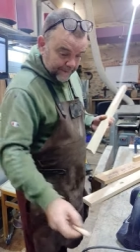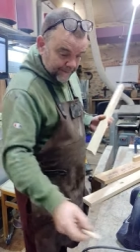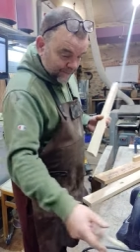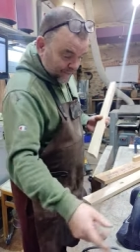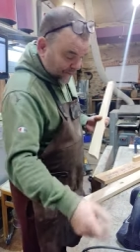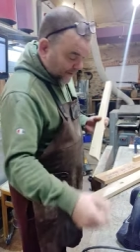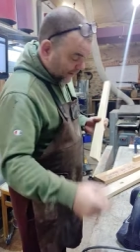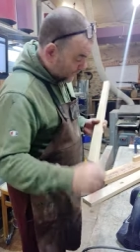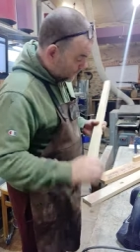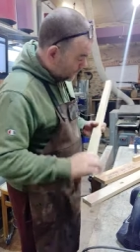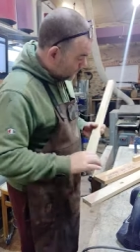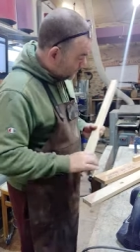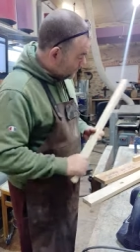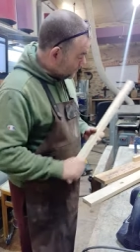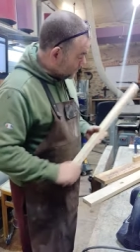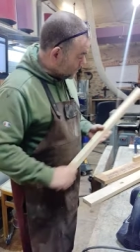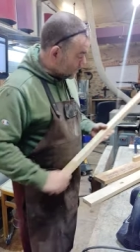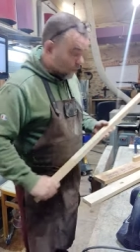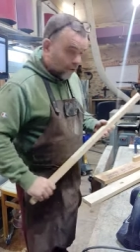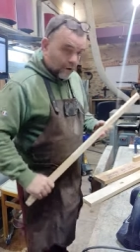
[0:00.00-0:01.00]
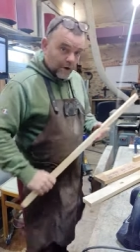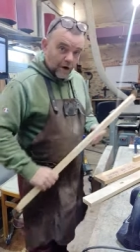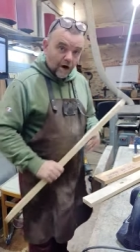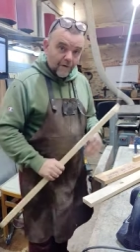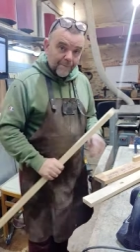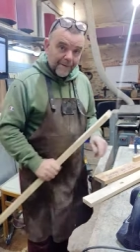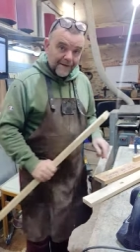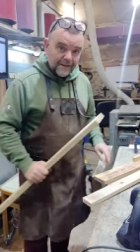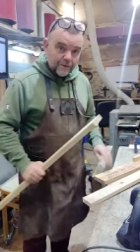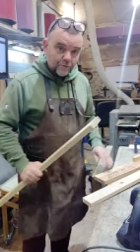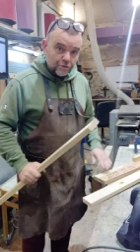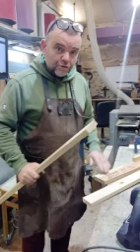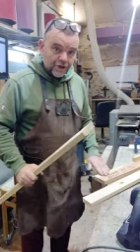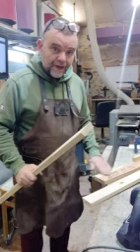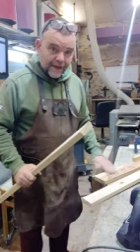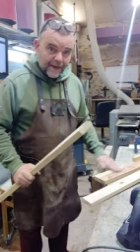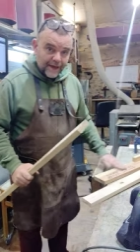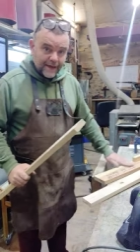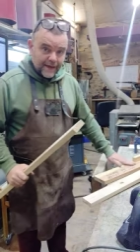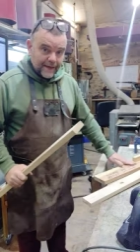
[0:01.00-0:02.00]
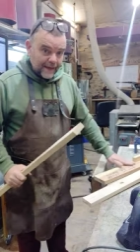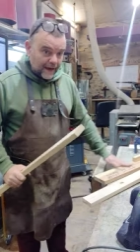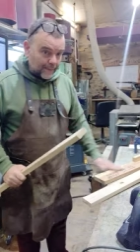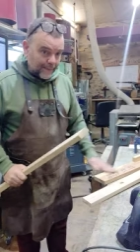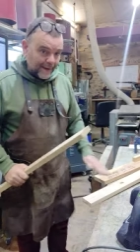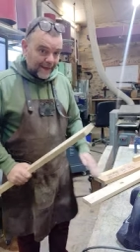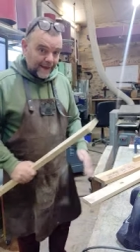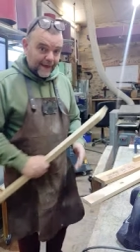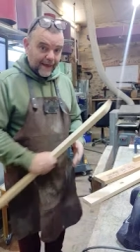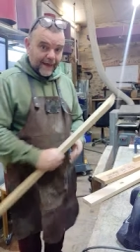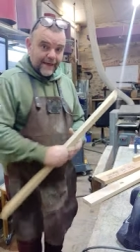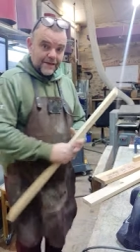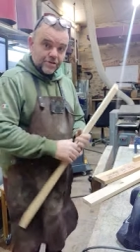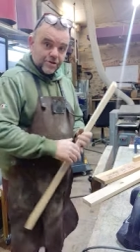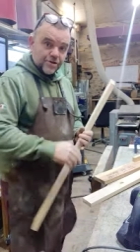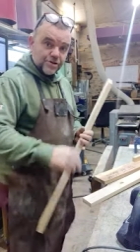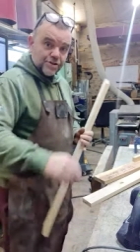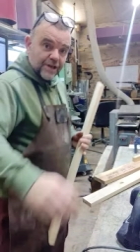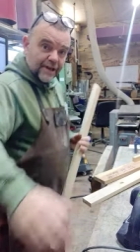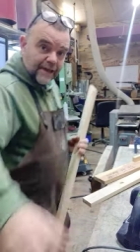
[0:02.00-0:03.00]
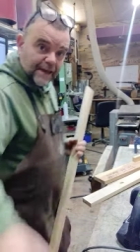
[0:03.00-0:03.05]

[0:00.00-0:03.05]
Now, I've made a little jig up here, as you can see,